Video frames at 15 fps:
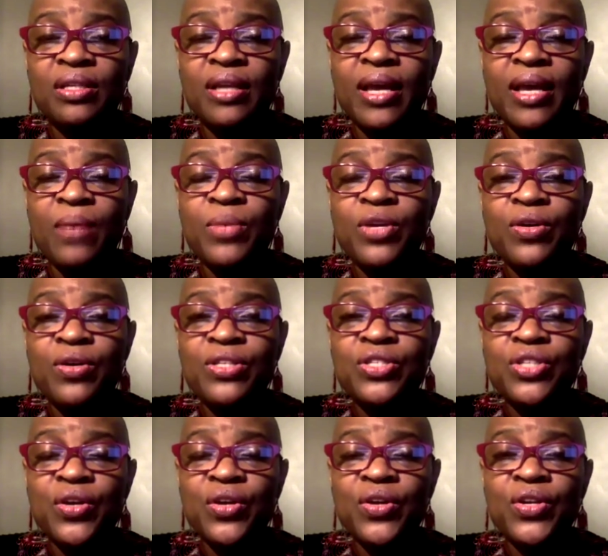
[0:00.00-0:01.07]
because
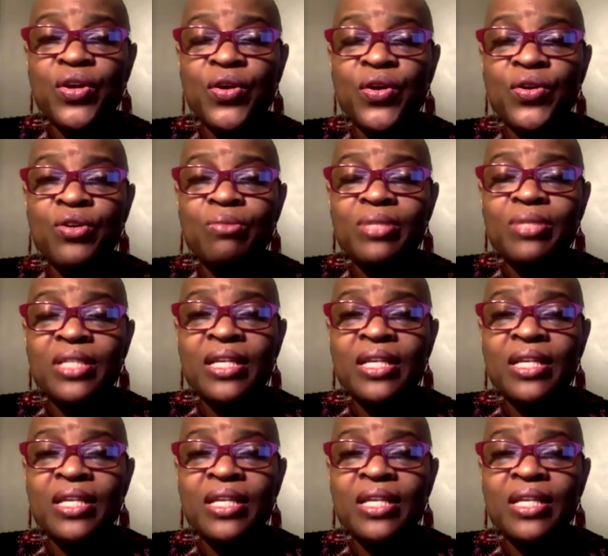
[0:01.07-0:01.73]
certain herbs can